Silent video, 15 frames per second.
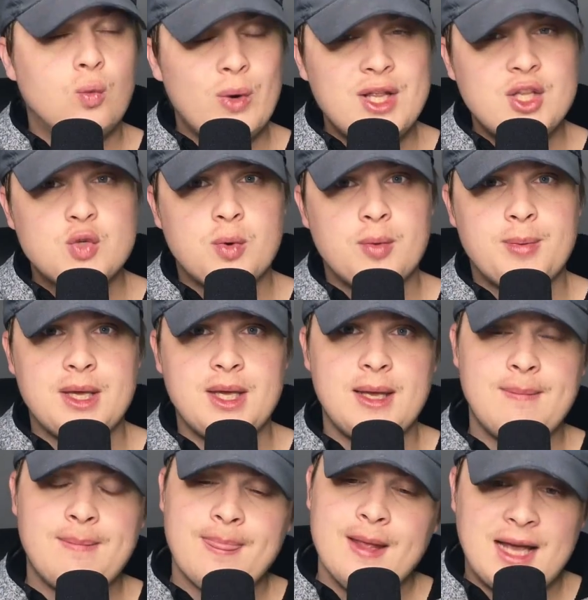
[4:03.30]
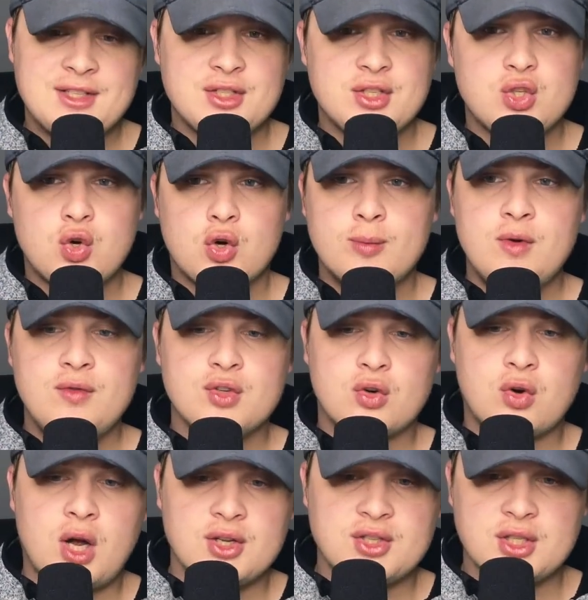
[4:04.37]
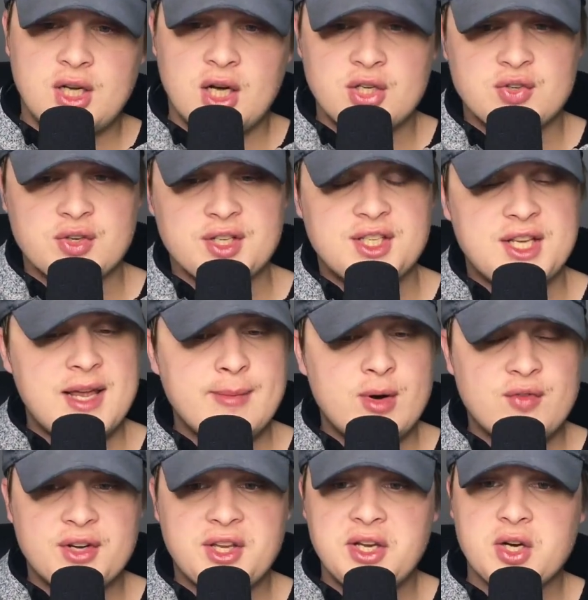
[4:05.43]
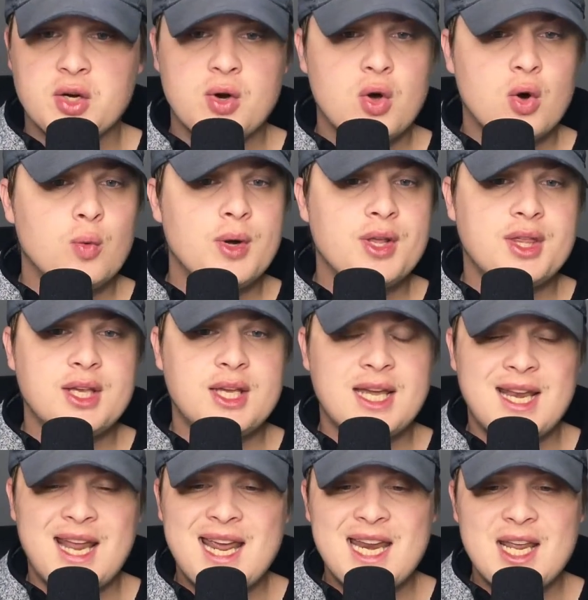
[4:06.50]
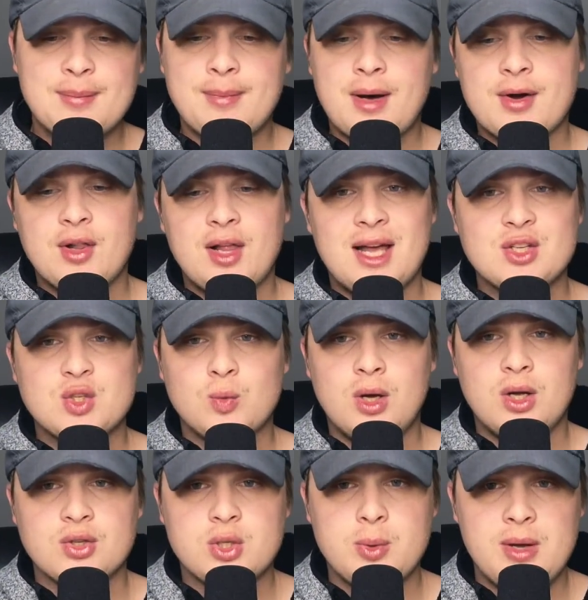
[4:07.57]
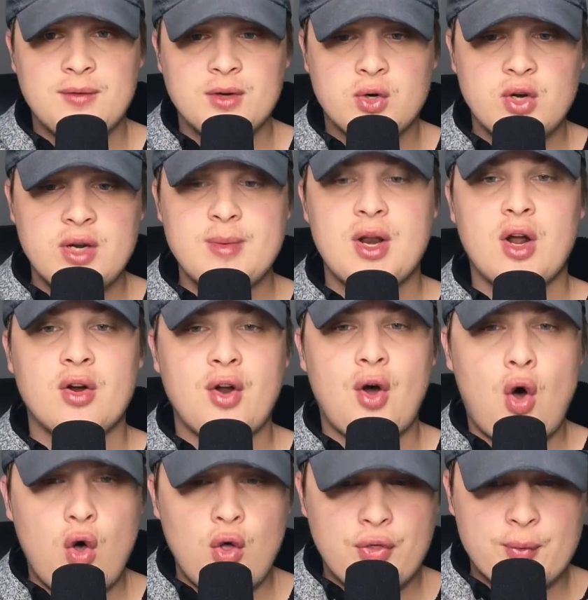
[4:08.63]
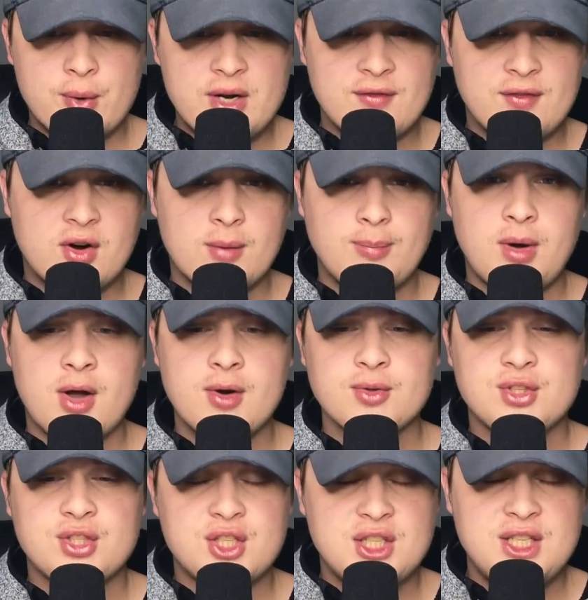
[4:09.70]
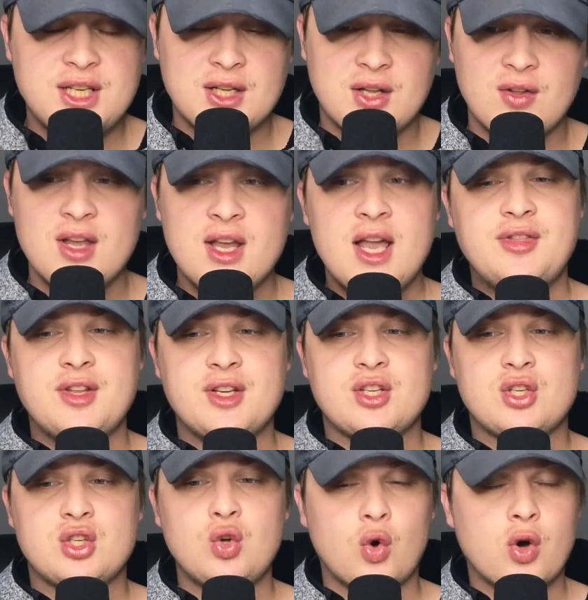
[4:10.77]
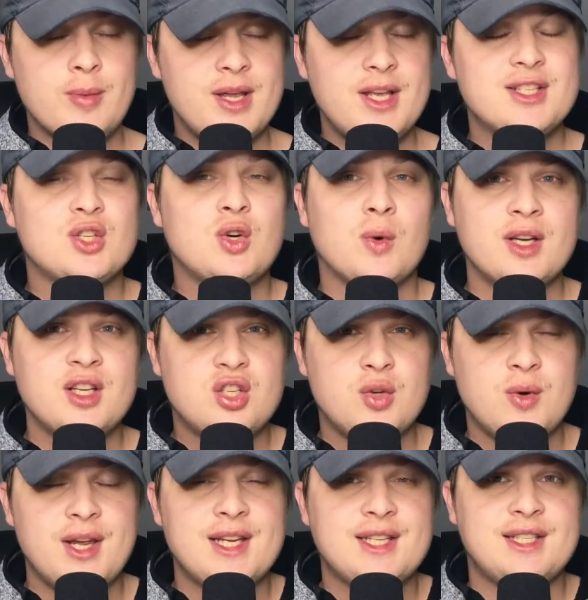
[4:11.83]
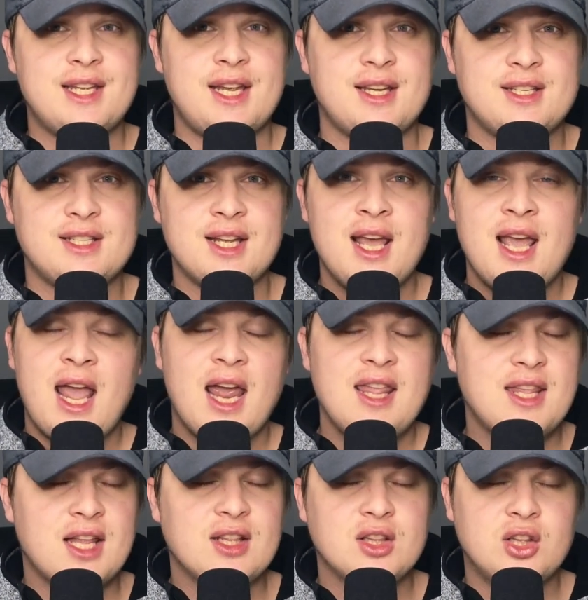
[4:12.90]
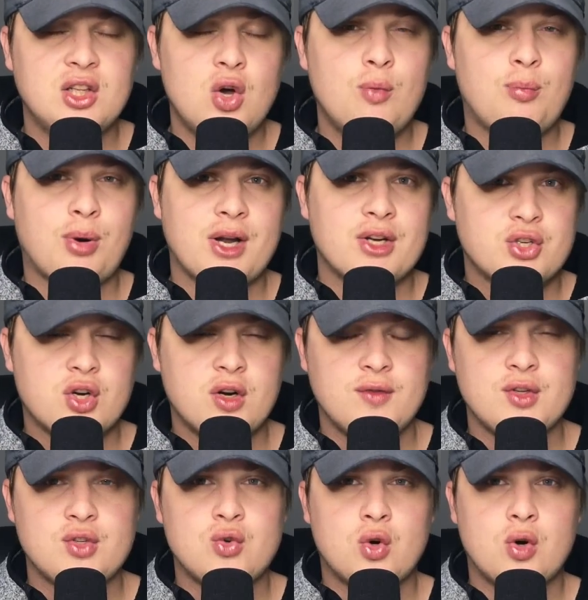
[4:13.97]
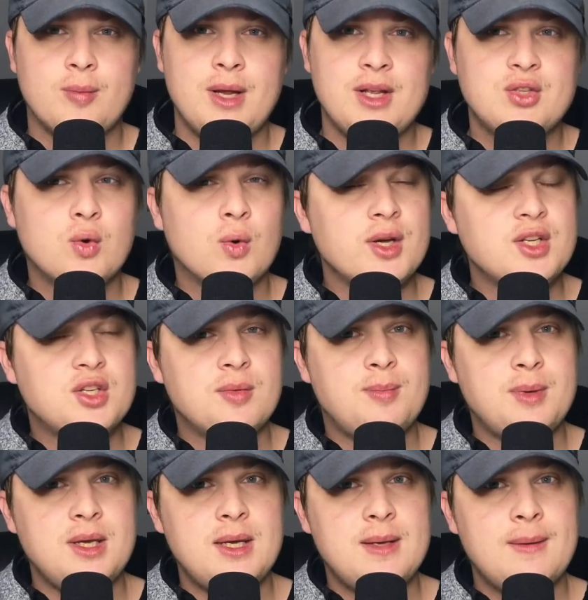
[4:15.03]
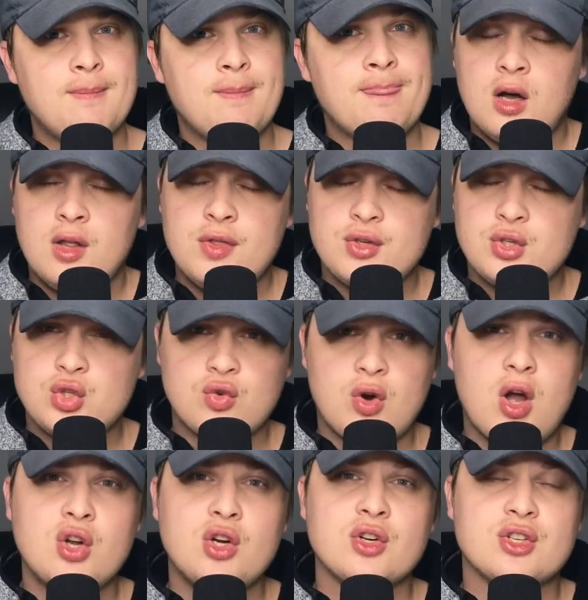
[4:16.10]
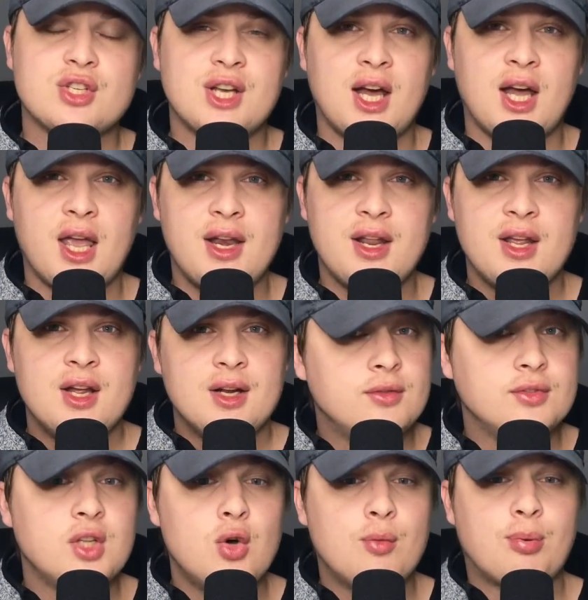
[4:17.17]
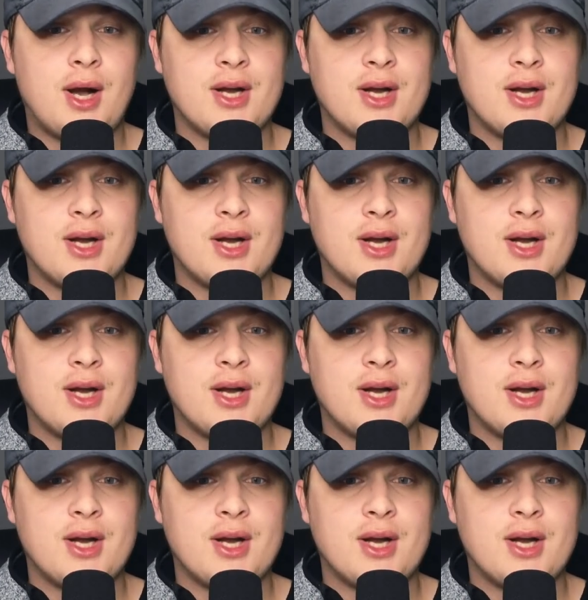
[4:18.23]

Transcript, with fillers: the winds will be as this storm moves across the country. Same over here with the Canadian model as well. So we have agreement on all three of our models still that this storm is going to exist and that low pressure of the storm is going to be on the stronger side of low